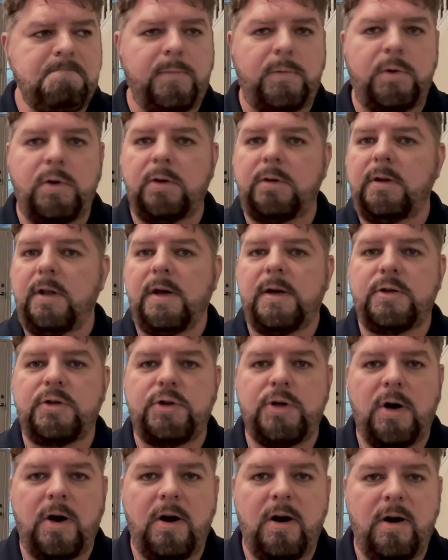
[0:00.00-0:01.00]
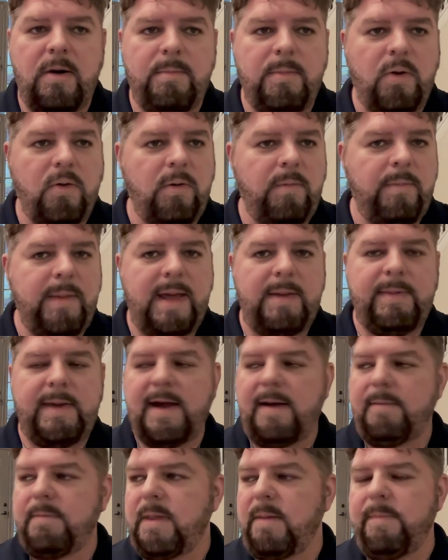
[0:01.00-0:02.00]
good luck charm, or maybe
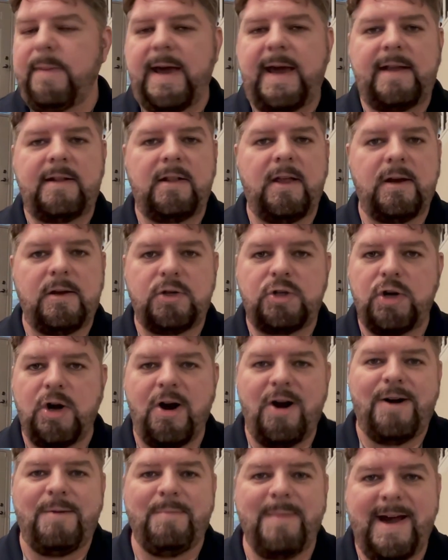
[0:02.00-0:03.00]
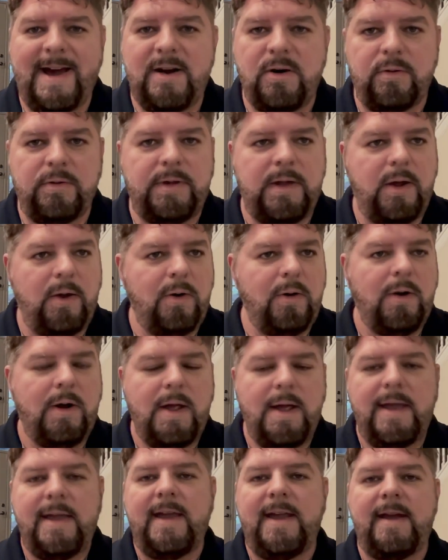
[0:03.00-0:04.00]
I'm the bad luck charm. I don't know.
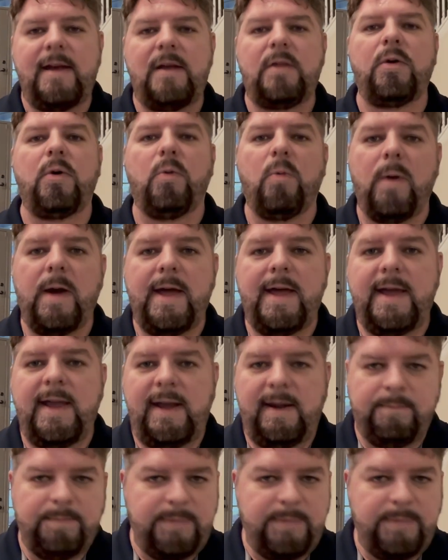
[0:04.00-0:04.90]
Either way,